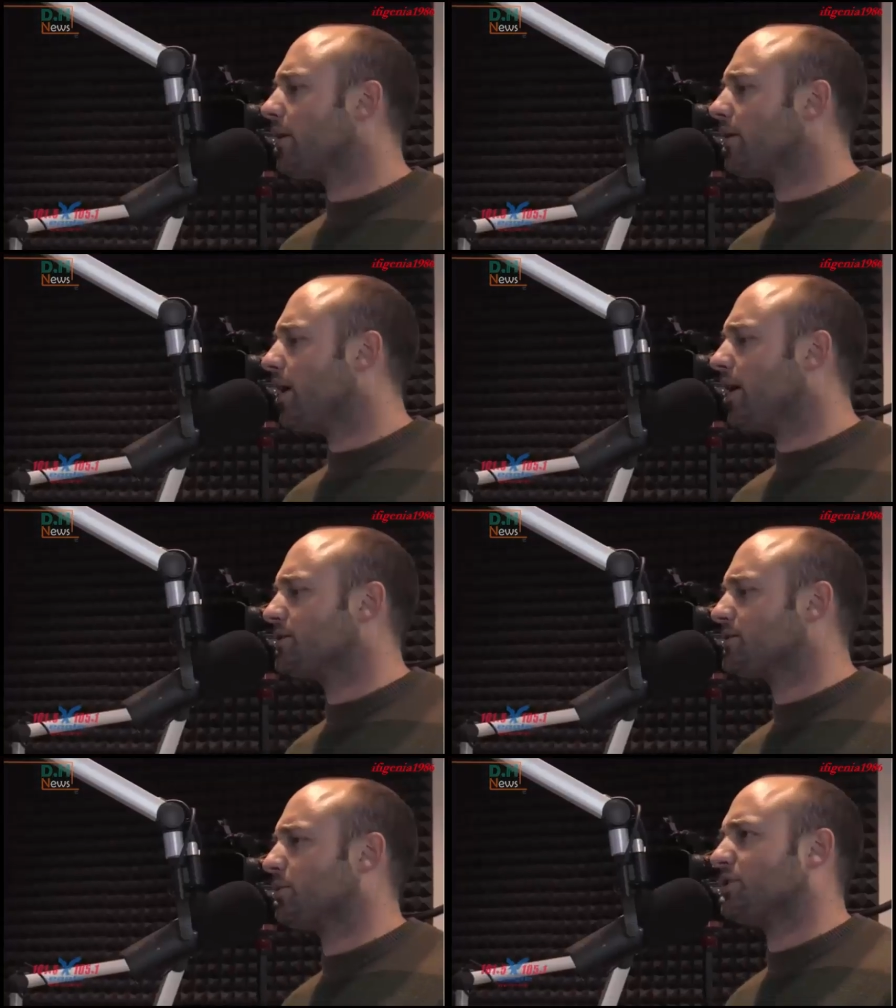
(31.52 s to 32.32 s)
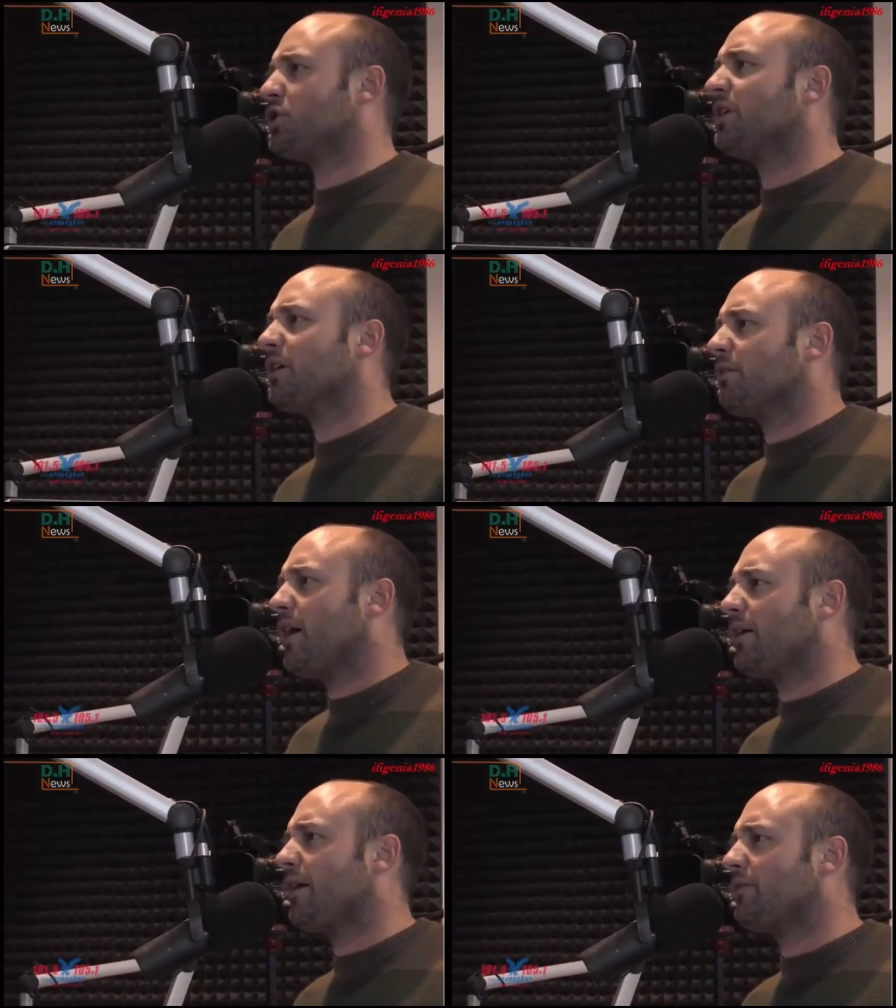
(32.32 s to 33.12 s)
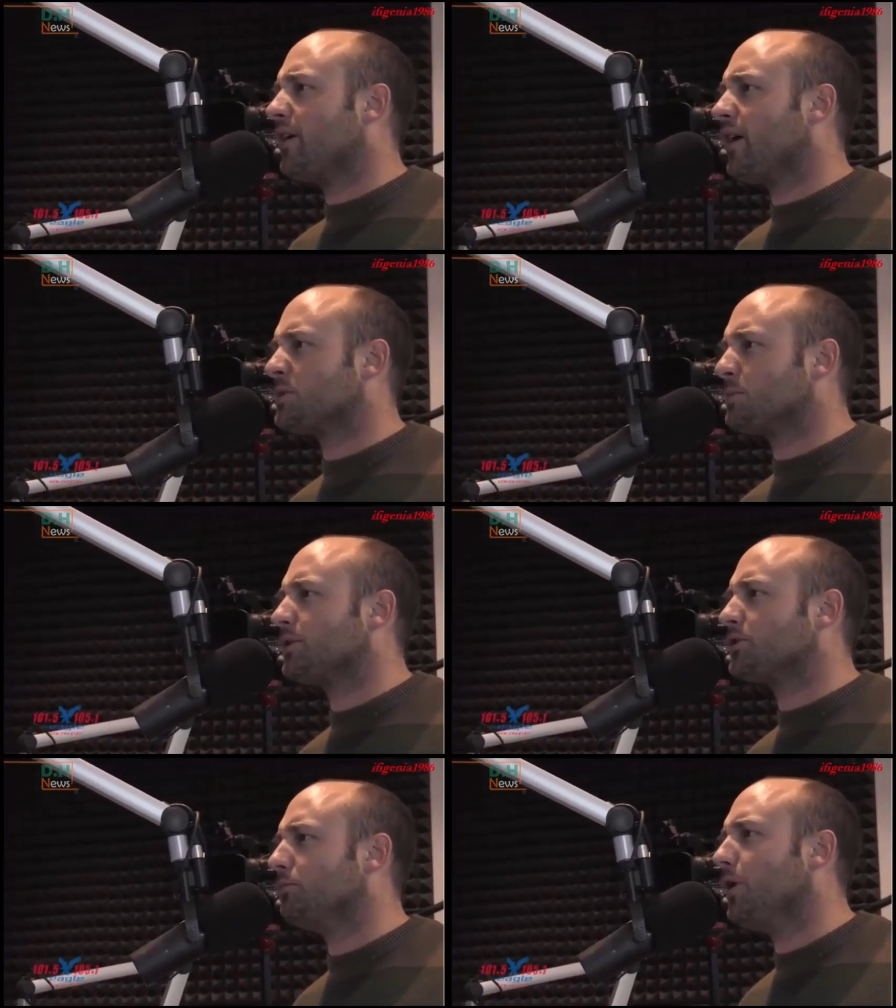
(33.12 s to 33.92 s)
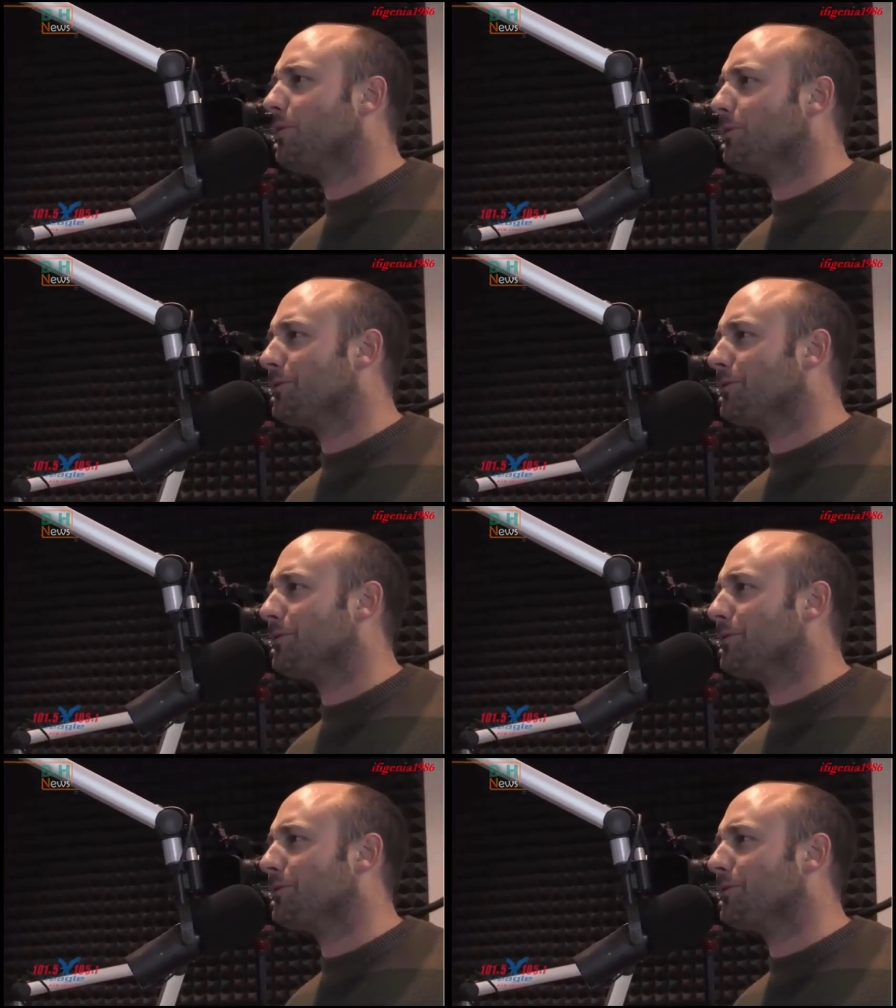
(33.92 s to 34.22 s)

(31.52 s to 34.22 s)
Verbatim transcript: were out journeying around, having a spiritual moment?